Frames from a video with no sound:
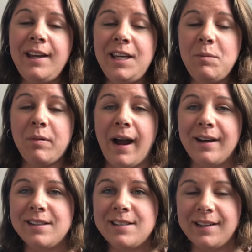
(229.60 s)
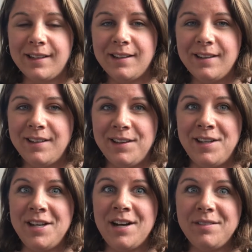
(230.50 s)
and keep practicing.
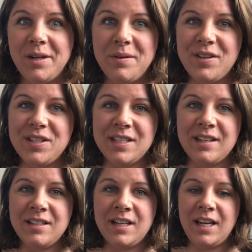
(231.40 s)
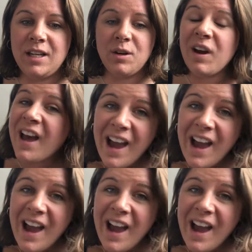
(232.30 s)
You never know where this is going to take you.